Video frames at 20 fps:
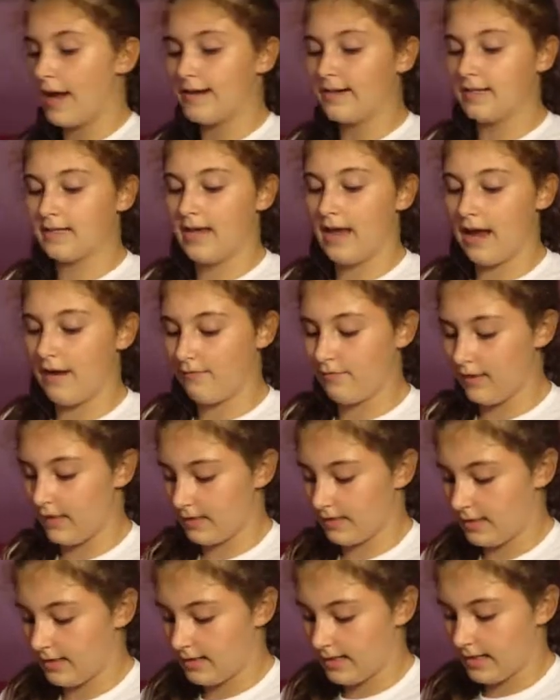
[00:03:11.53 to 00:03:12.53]
I just have
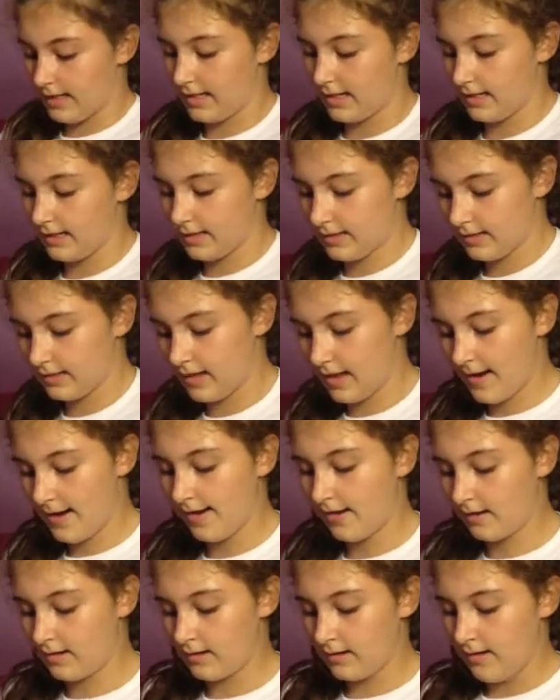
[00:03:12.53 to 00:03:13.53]
these Adidas
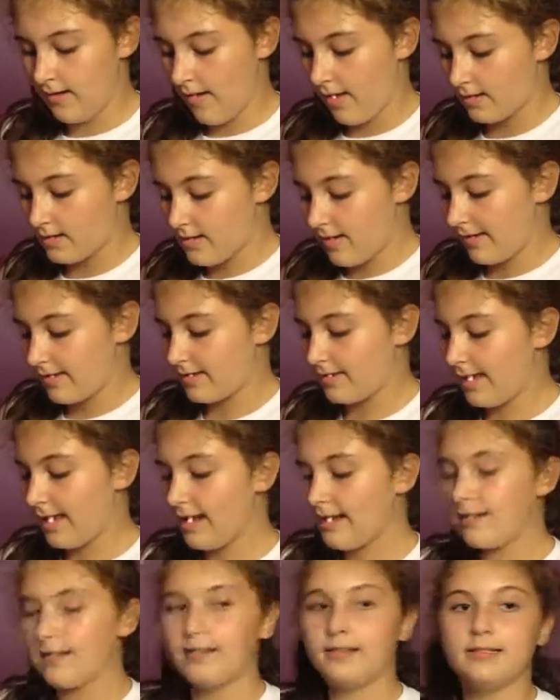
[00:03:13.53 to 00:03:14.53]

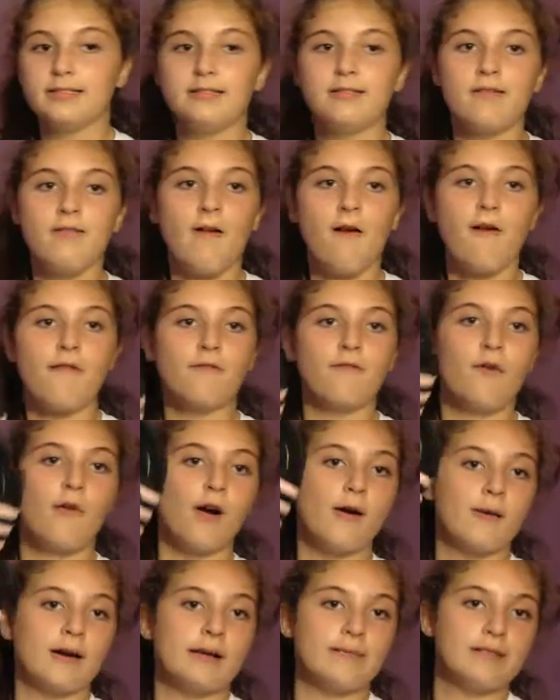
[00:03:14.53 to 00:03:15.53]
sandals
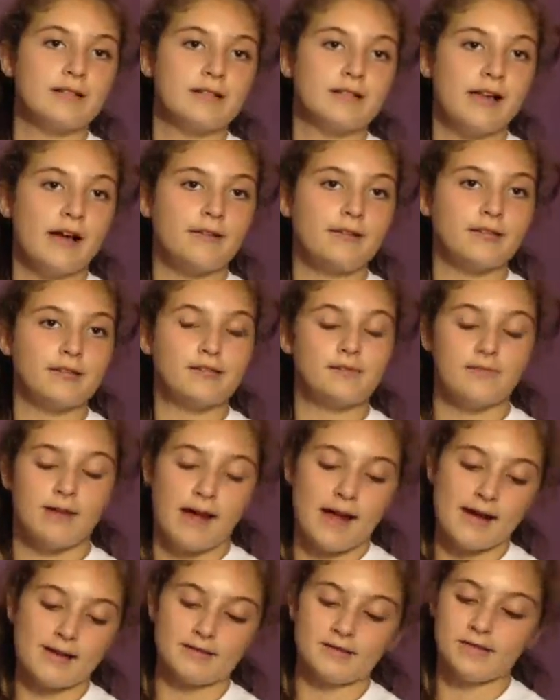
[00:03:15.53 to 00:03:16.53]
for when I'm just lounging
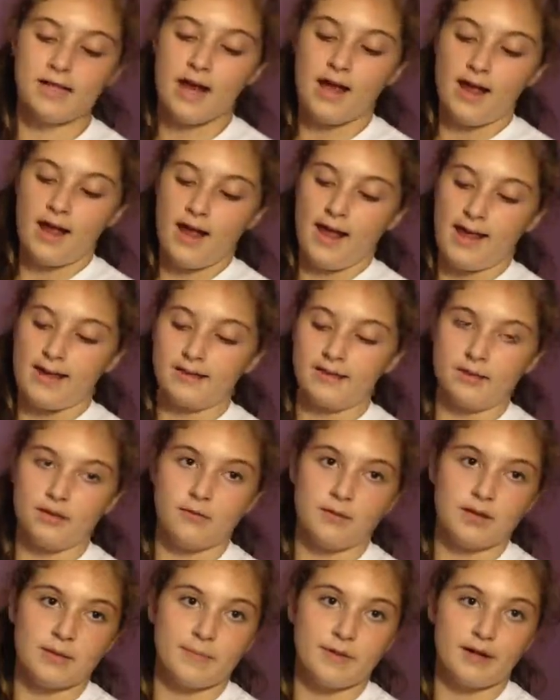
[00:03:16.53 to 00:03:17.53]
around and
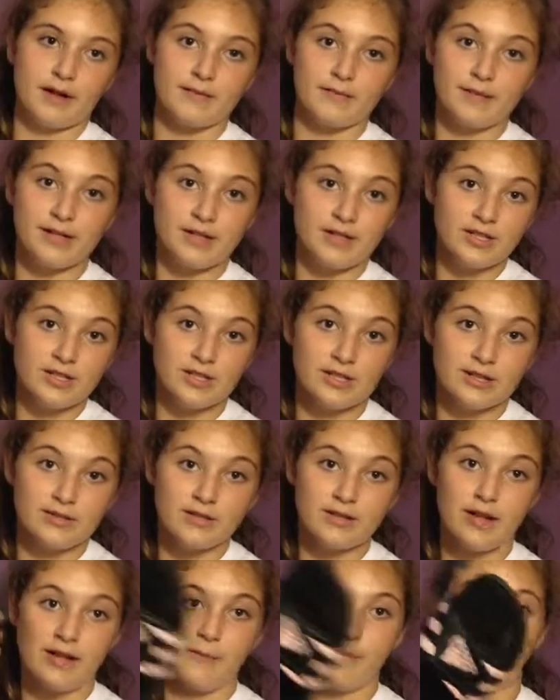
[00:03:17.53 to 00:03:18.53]
don't want to put on real
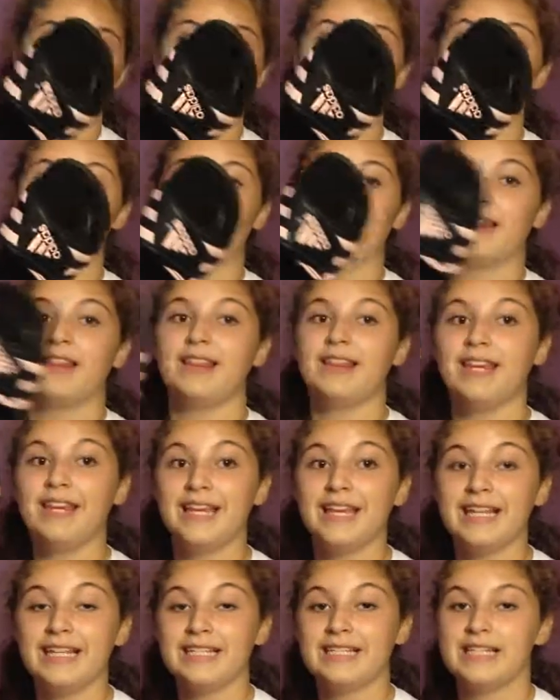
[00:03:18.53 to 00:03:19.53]
shoes. I will have
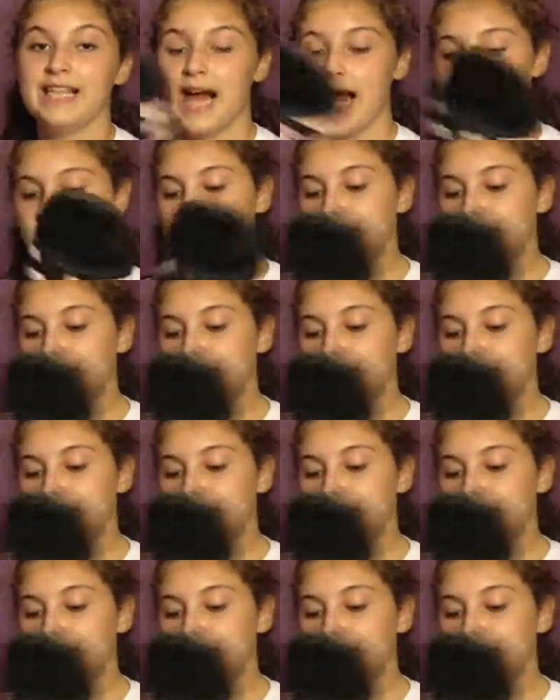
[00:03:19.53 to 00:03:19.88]
these.